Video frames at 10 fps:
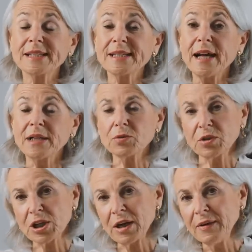cells
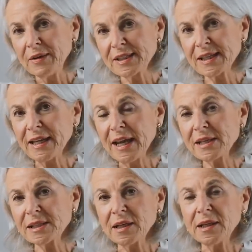which are
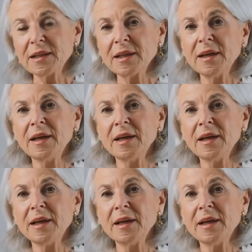senescent,